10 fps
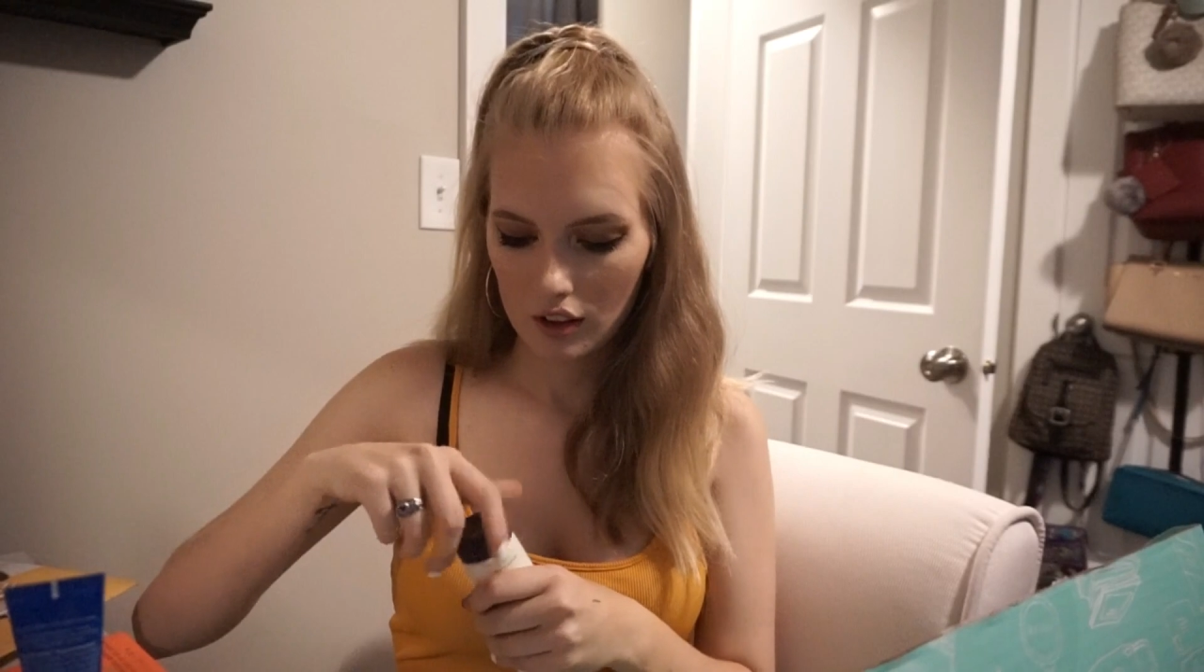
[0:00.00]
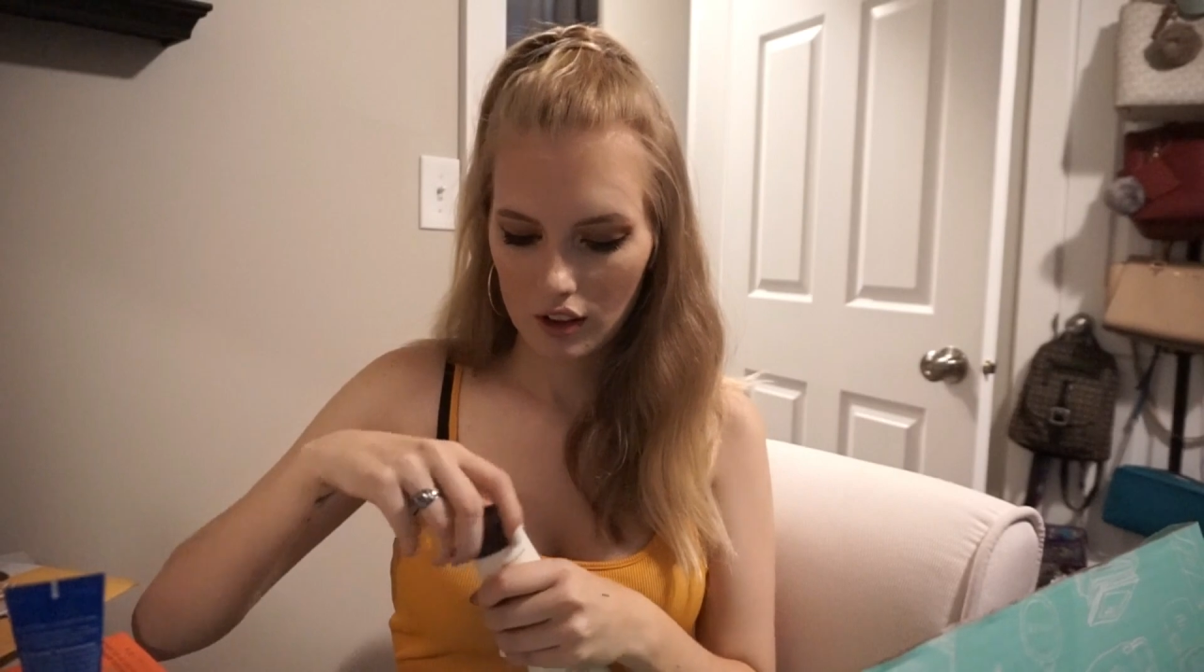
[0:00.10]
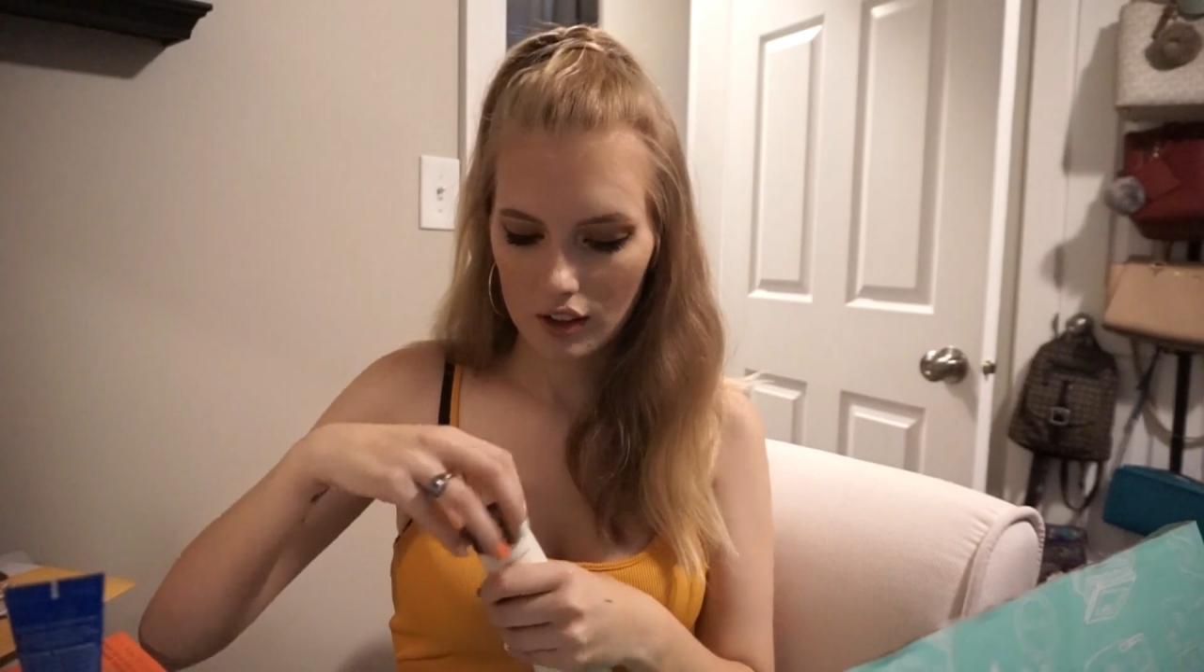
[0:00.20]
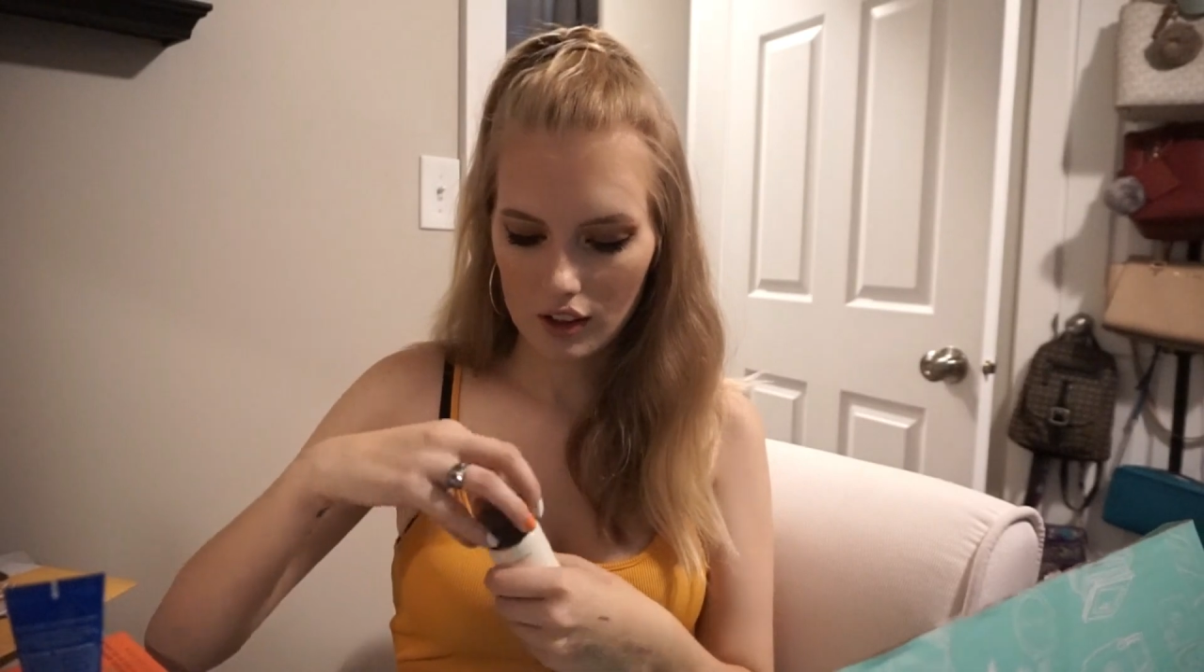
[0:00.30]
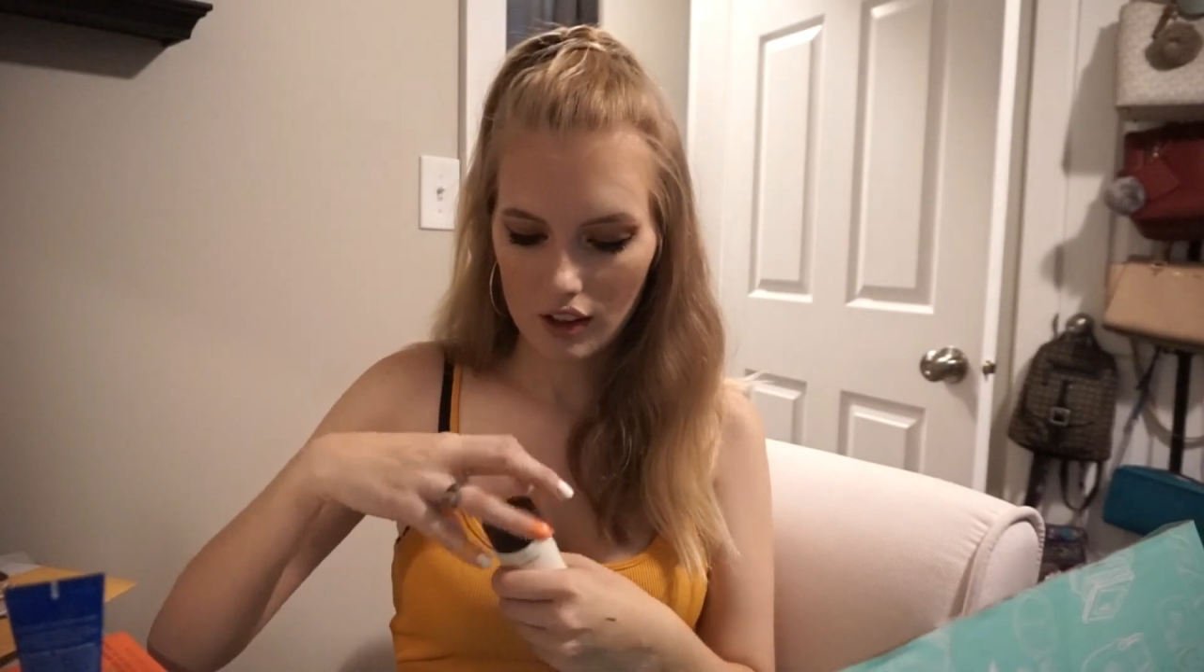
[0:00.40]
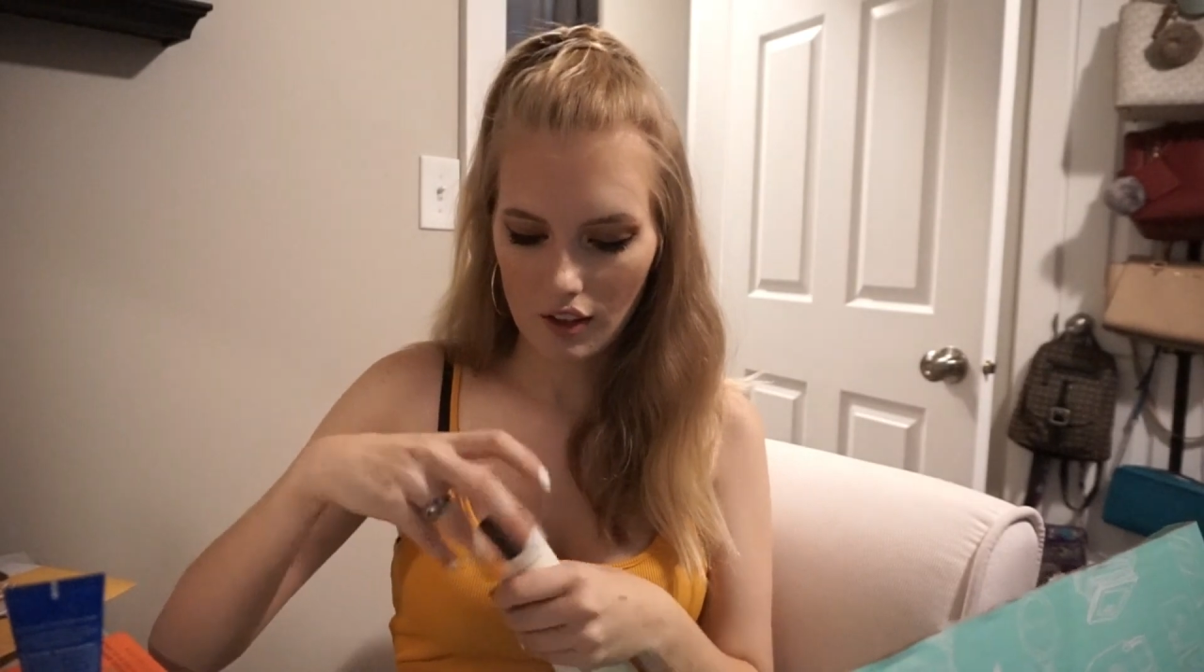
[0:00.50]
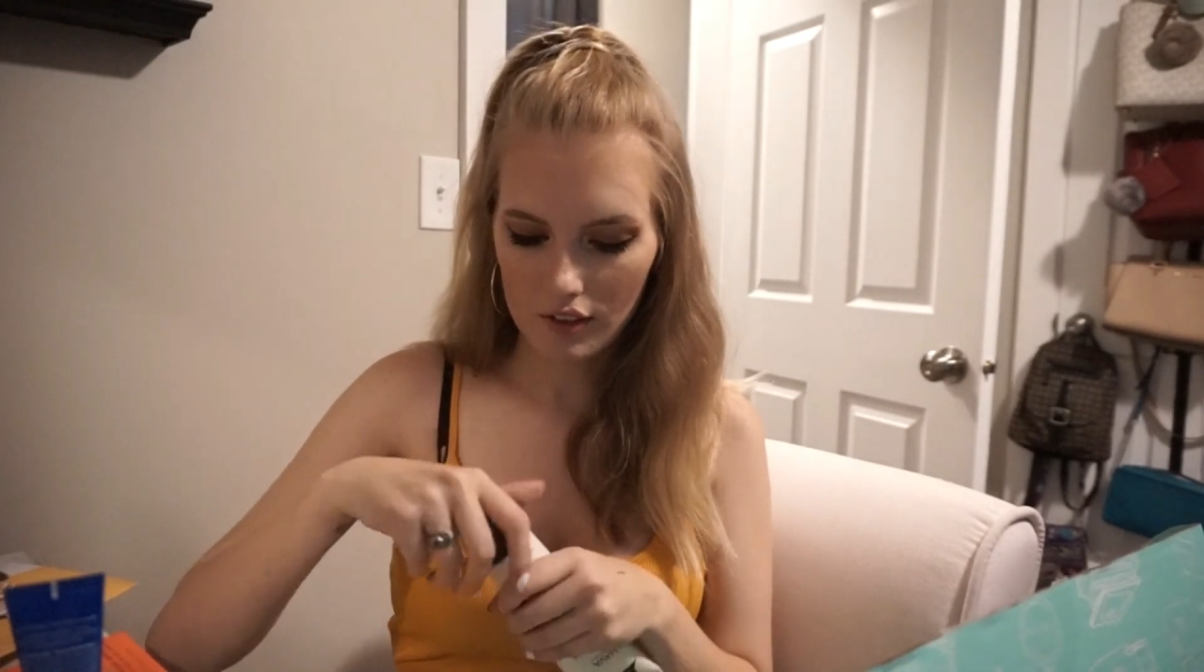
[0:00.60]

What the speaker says: Does this have